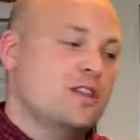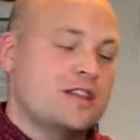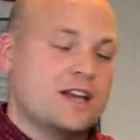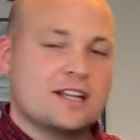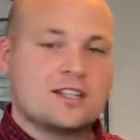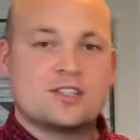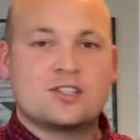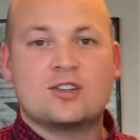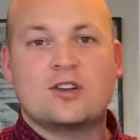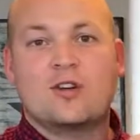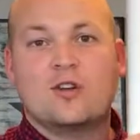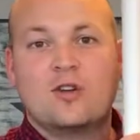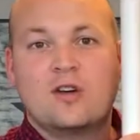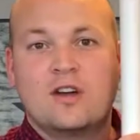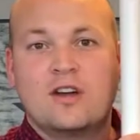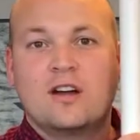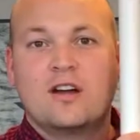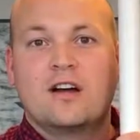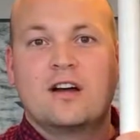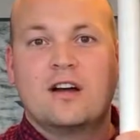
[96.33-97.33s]
that snow
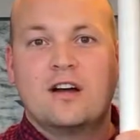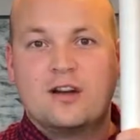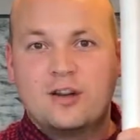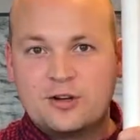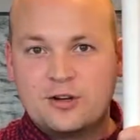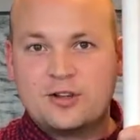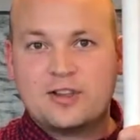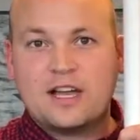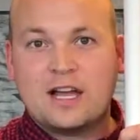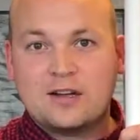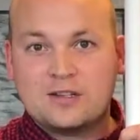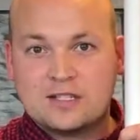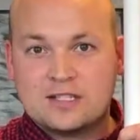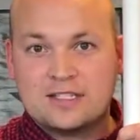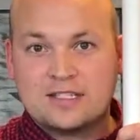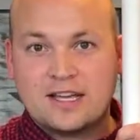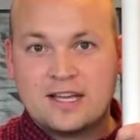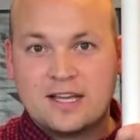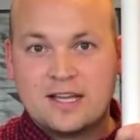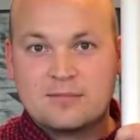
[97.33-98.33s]
100,000
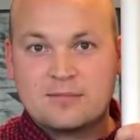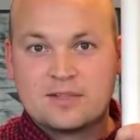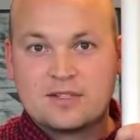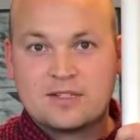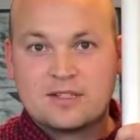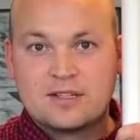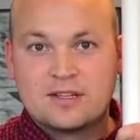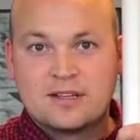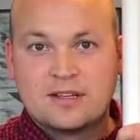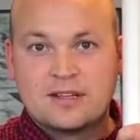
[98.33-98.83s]
times.